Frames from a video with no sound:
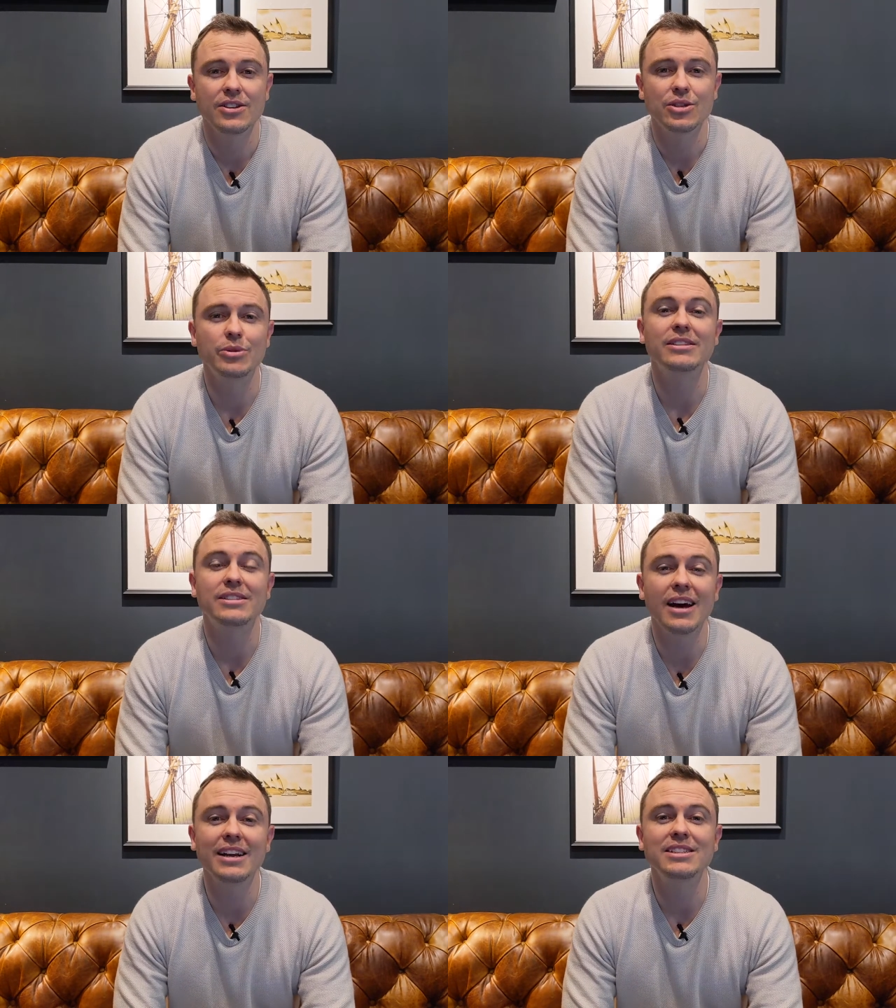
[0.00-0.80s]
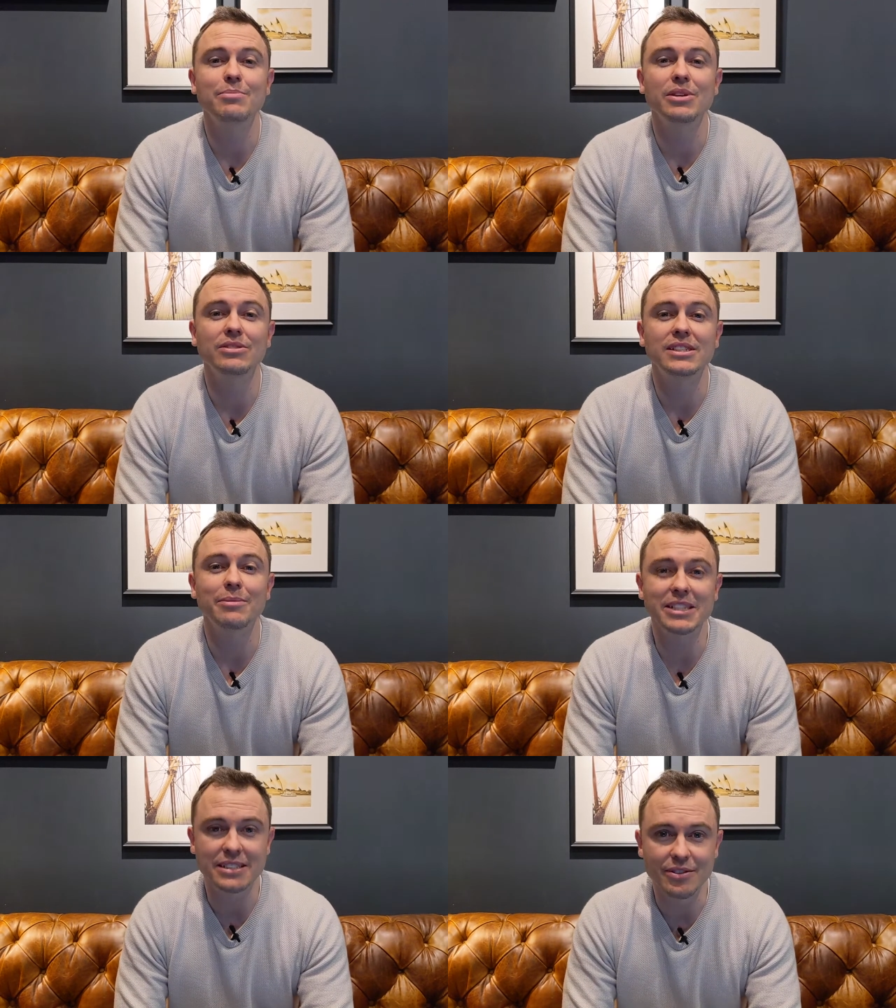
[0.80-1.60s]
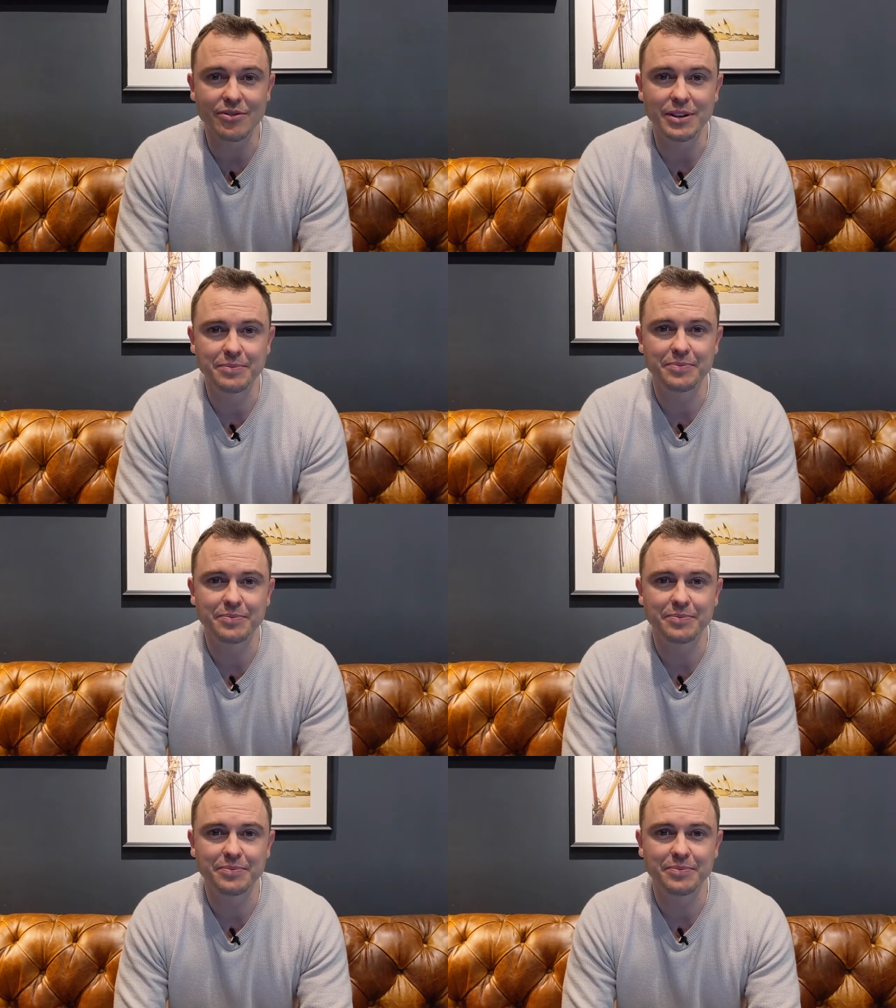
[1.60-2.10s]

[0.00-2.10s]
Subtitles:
So we decided to build something different.